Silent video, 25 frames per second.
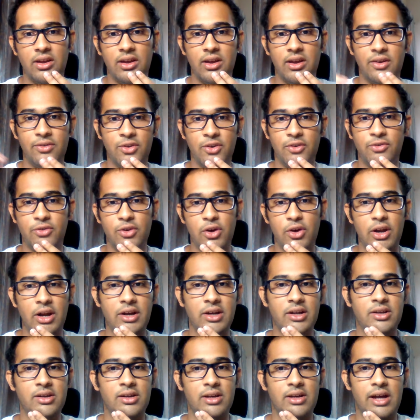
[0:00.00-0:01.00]
if you're
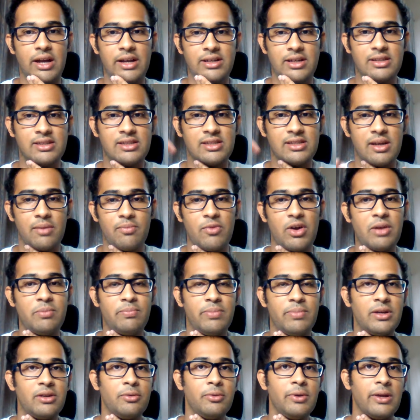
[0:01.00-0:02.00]
at somewhere
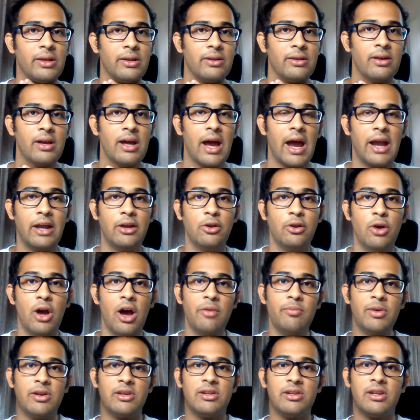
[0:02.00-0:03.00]
between, and you
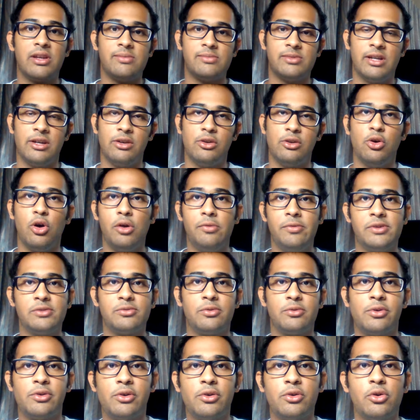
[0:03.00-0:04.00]
have big dreams that you always
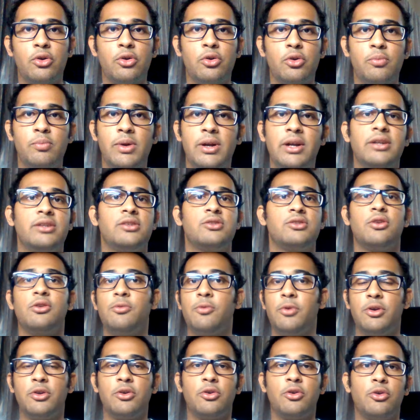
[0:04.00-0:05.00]
wanted to go to BITS, or you
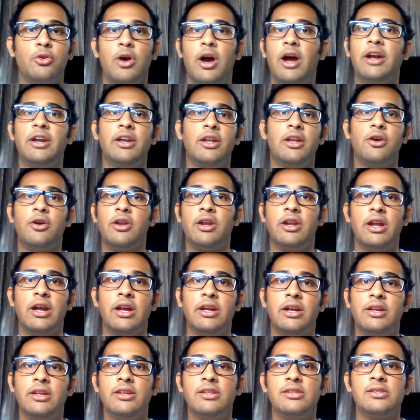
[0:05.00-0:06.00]
want to go to IIT or
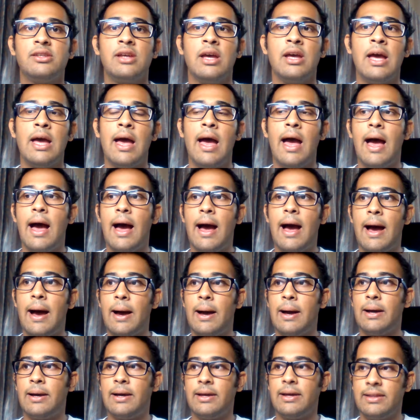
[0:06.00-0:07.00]
NITs,
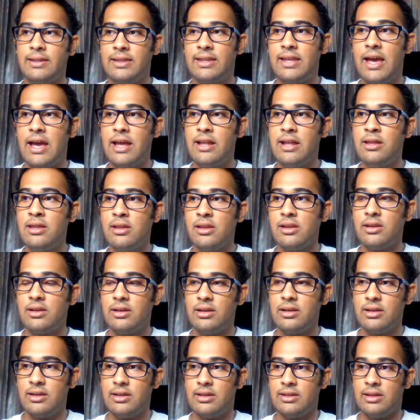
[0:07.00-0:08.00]
then,
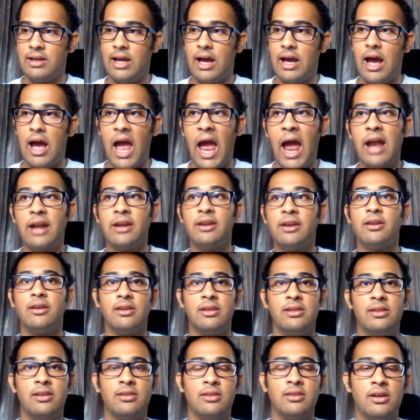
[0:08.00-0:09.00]
and
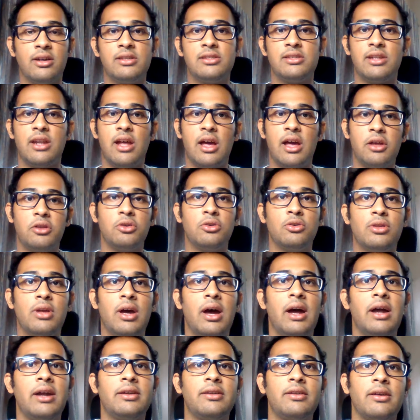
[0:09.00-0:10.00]
in the third scenario,
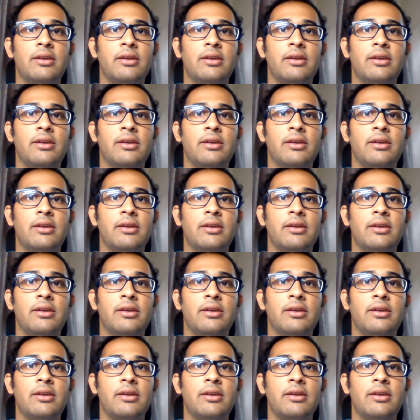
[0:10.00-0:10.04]
that